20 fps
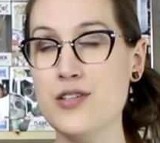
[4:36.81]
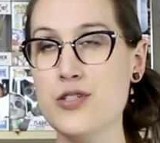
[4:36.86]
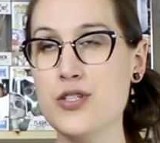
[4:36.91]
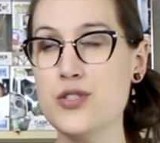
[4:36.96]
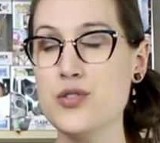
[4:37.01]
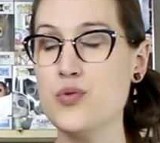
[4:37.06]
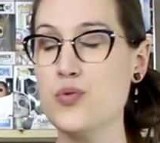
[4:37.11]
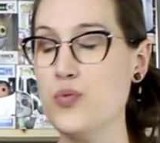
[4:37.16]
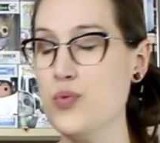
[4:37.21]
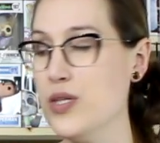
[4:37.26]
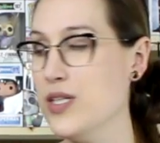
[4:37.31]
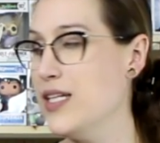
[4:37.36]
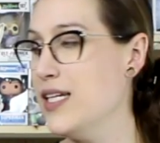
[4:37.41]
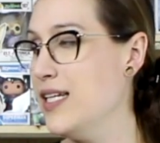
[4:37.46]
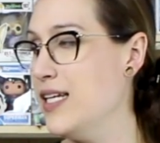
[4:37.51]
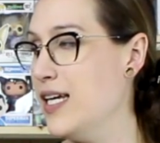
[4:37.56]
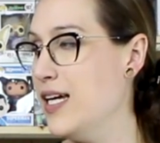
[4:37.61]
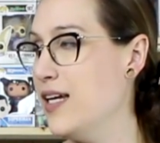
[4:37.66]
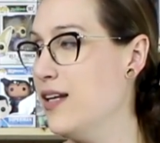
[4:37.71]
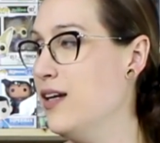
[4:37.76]
They're just
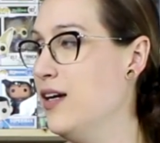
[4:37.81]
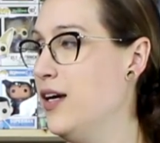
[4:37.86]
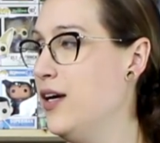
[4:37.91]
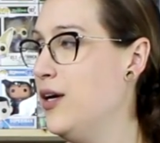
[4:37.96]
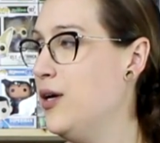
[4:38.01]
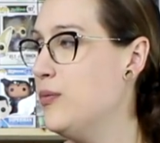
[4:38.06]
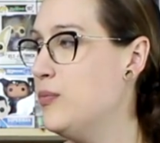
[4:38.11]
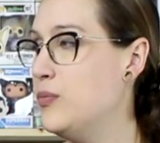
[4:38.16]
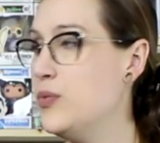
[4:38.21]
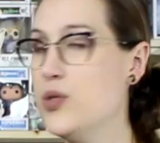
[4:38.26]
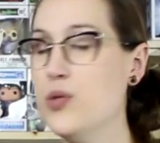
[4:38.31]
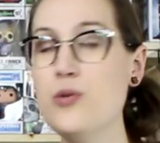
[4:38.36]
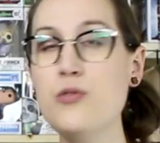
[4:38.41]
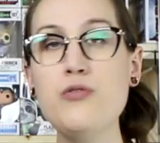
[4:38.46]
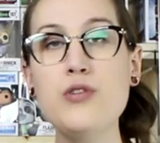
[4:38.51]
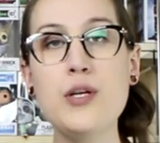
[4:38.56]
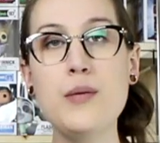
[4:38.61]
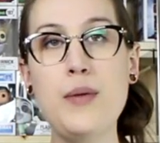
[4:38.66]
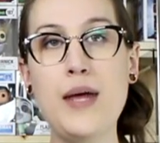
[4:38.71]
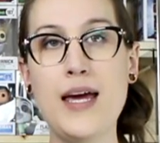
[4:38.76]
really neat,
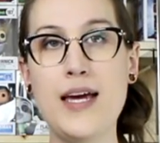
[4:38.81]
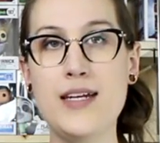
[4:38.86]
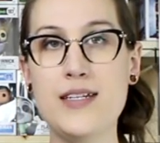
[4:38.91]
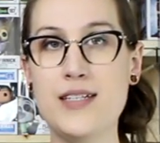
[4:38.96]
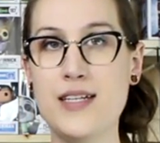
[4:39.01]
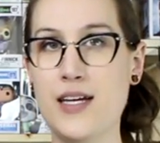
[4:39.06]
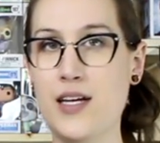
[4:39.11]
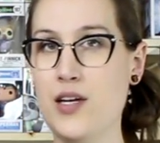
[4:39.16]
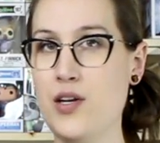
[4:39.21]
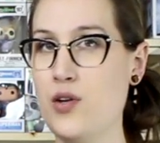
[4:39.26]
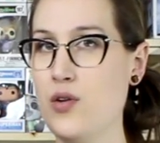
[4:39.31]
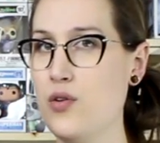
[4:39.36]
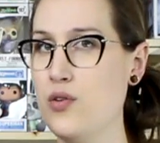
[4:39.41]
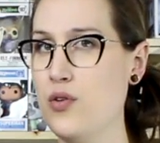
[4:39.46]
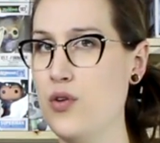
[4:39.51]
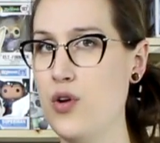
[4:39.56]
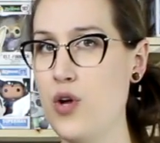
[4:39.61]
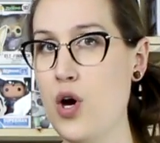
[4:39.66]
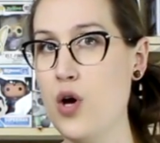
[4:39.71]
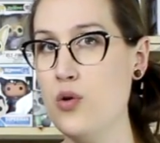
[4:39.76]
beautifully painted,
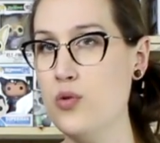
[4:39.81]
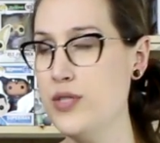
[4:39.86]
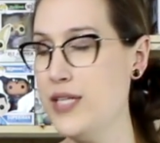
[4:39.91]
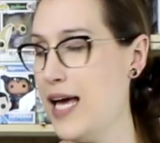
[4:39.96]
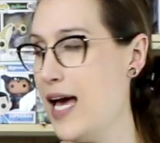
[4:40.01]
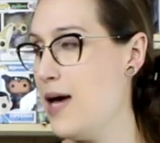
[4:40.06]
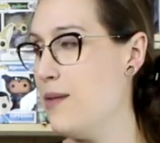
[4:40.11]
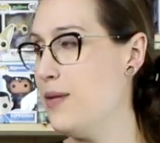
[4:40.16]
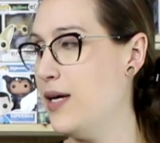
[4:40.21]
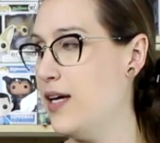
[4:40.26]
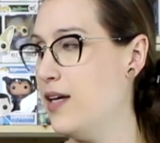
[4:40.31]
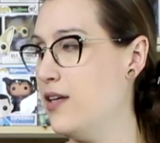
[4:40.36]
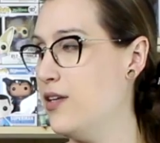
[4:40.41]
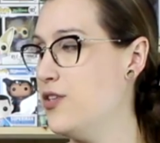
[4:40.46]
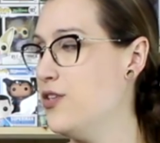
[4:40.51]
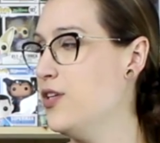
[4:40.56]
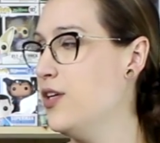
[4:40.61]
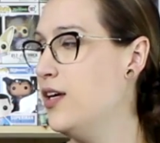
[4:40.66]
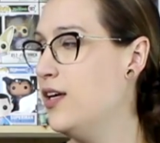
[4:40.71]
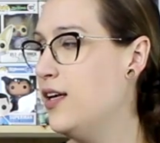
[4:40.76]
no
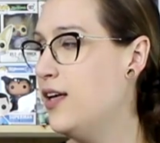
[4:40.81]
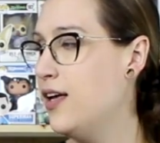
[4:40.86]
damage.